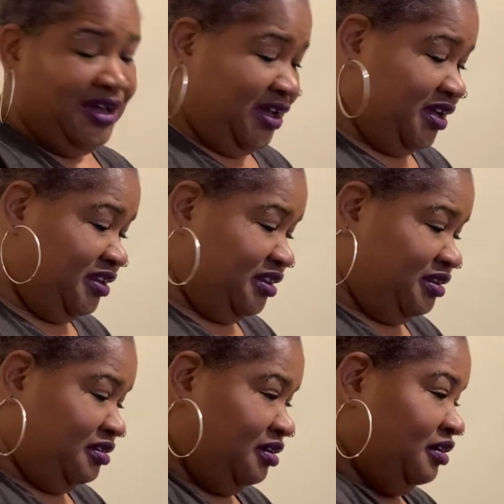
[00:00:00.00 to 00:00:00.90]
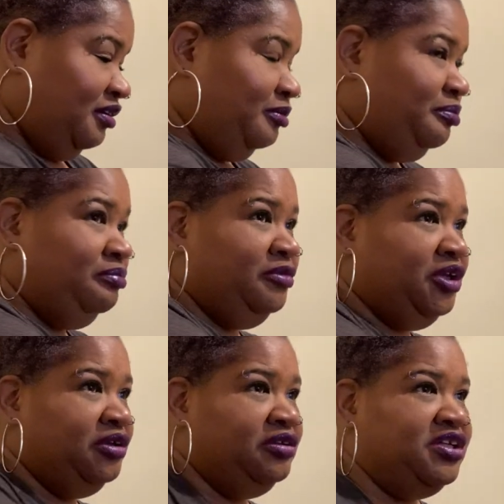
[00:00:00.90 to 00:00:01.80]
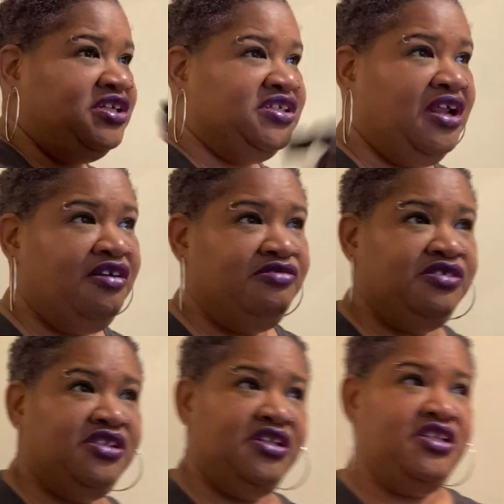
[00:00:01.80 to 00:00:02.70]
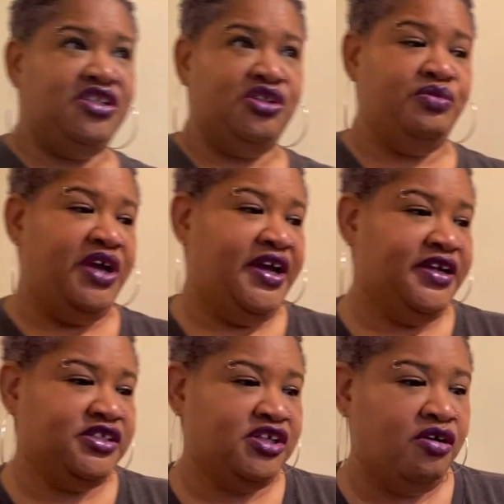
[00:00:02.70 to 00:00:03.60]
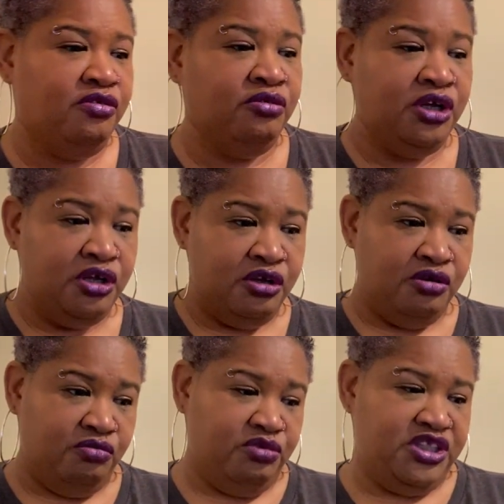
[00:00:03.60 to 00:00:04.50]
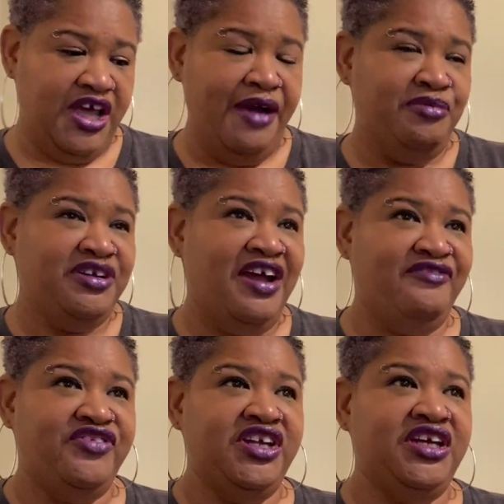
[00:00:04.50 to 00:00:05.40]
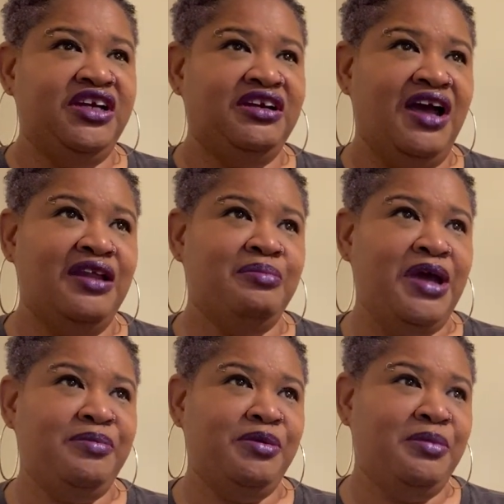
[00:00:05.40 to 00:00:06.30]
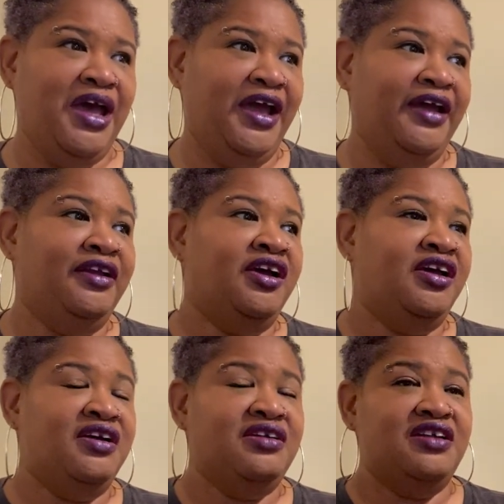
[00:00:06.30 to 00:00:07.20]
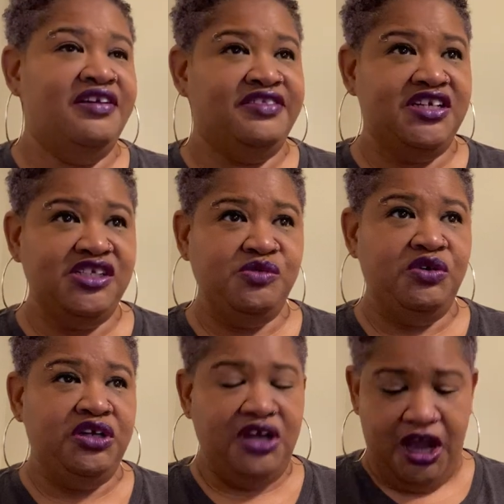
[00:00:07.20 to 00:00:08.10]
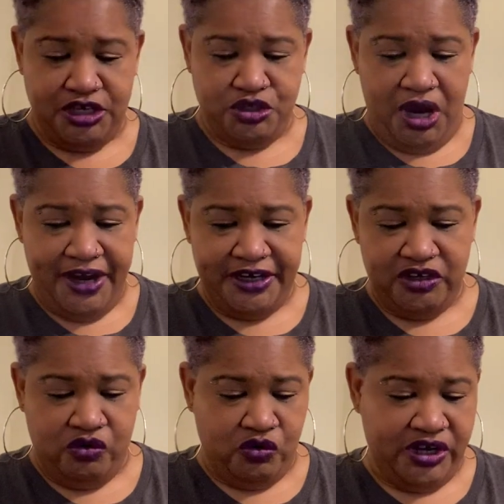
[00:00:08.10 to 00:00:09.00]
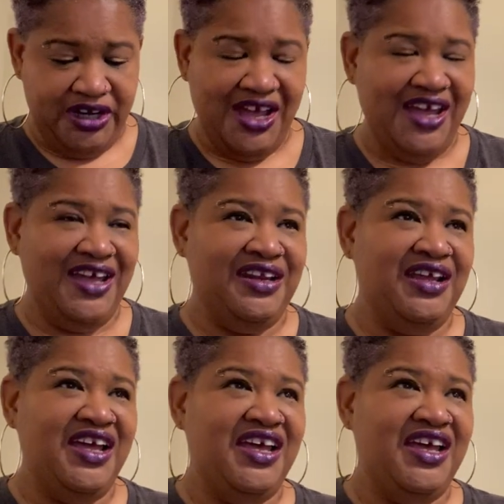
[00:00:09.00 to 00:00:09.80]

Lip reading: in these hauls is a 3X. So with that one not fitting kind of made me mad. Now this one, I tried it on and